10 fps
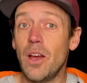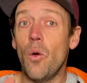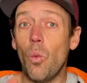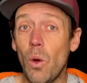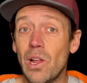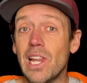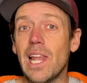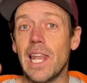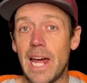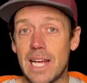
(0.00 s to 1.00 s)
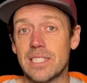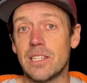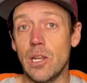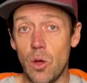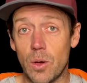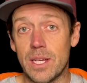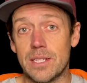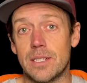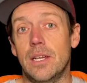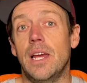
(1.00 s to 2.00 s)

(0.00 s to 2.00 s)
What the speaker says: will last the longest,